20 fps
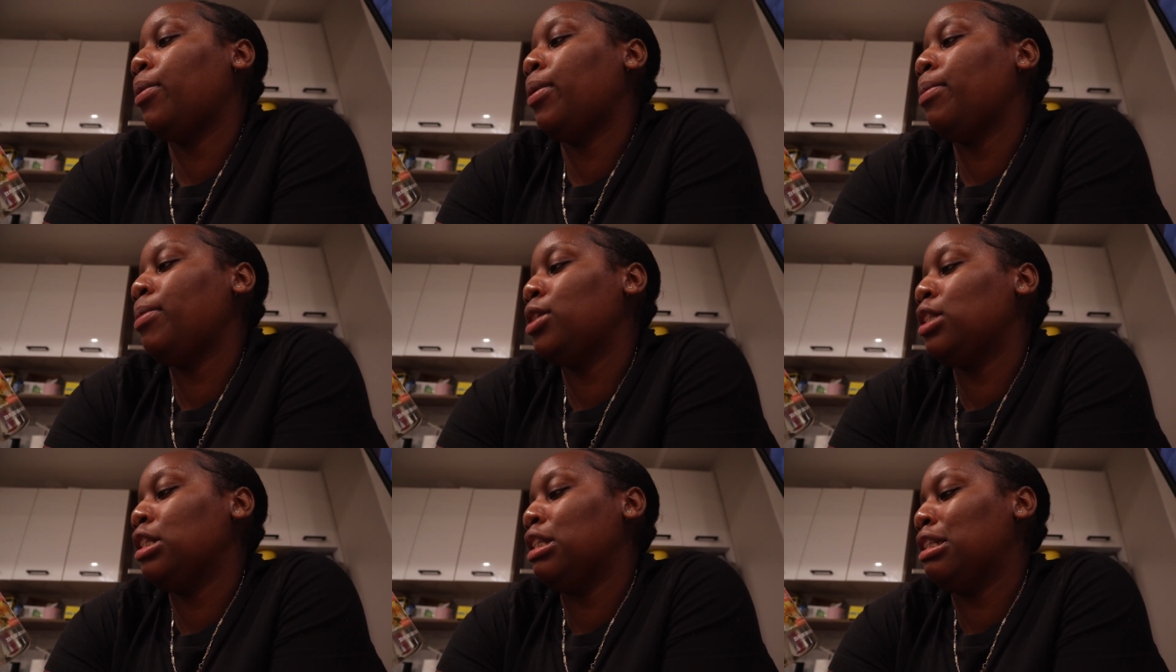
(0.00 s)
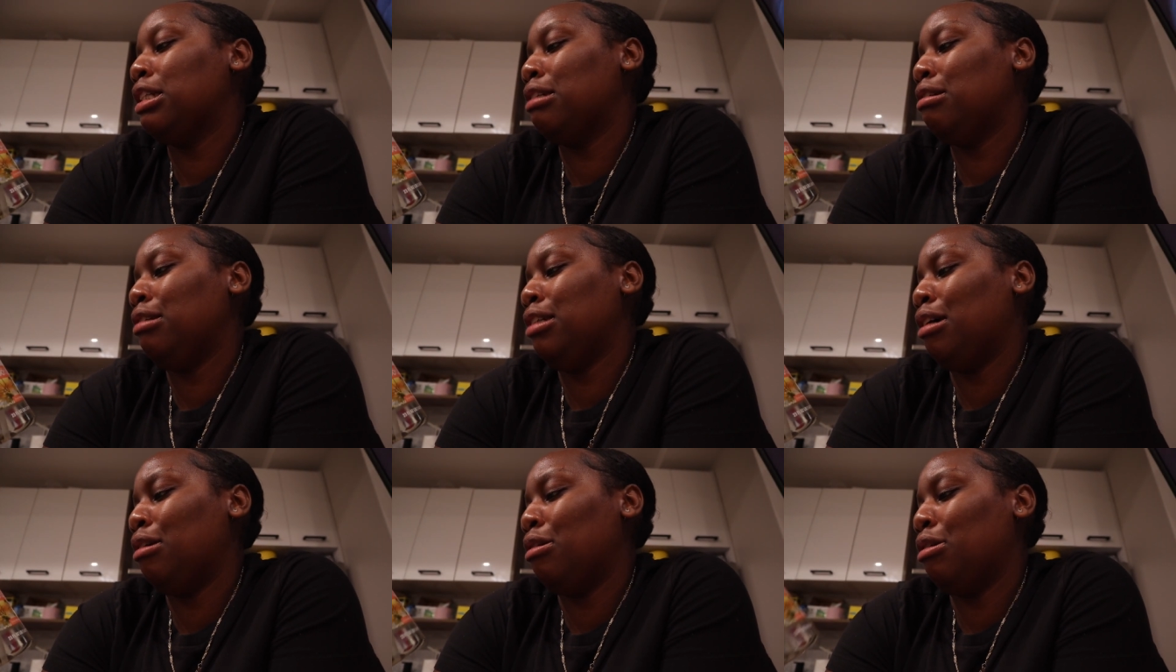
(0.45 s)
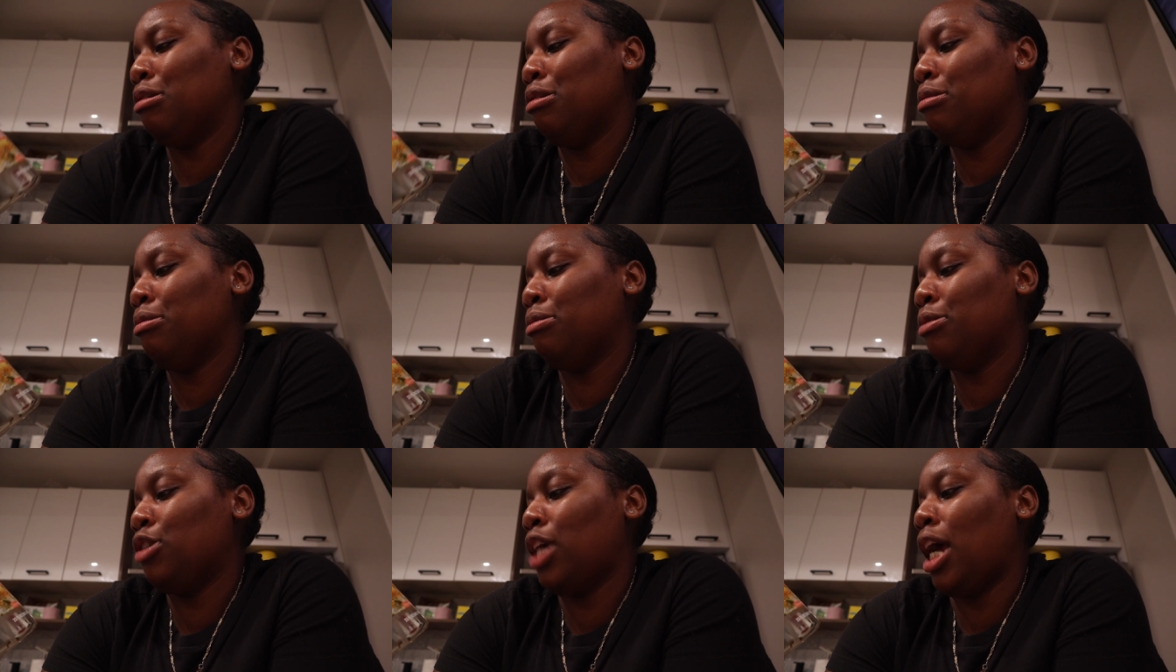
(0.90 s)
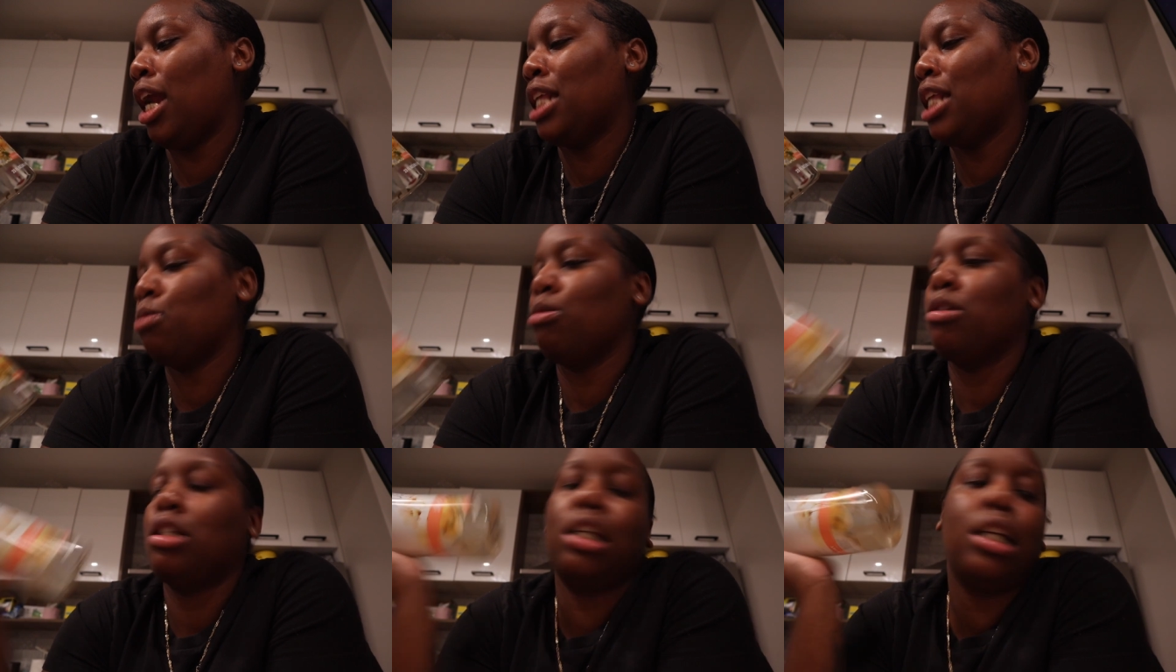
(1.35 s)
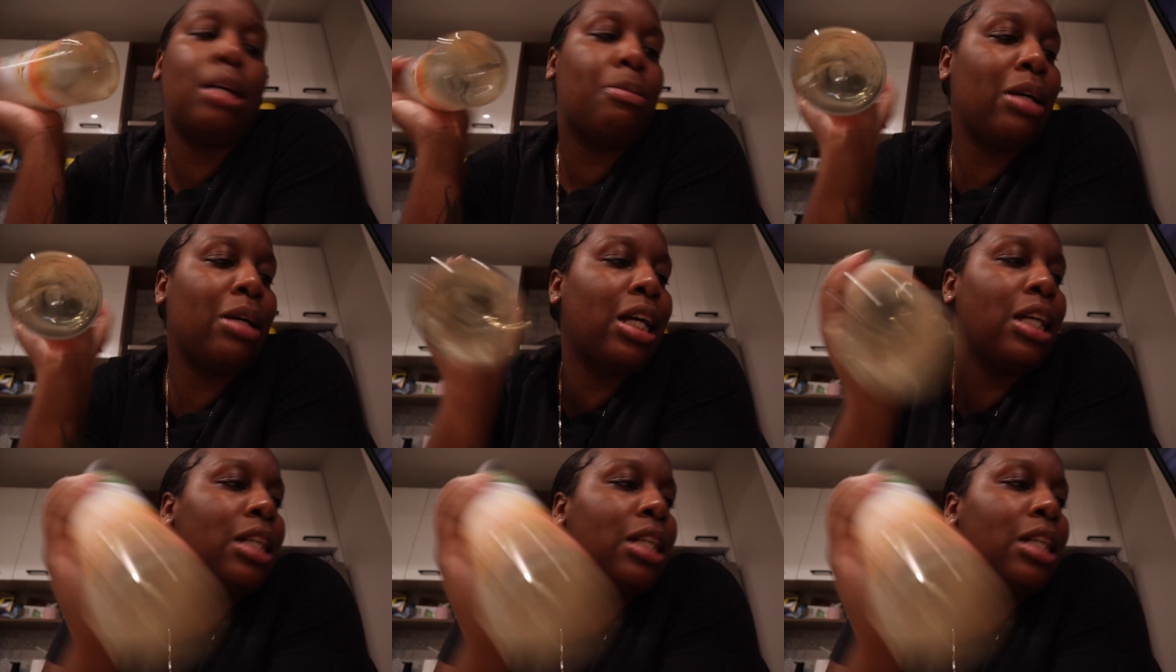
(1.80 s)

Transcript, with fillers: We be just, you know, trying to switch it up, I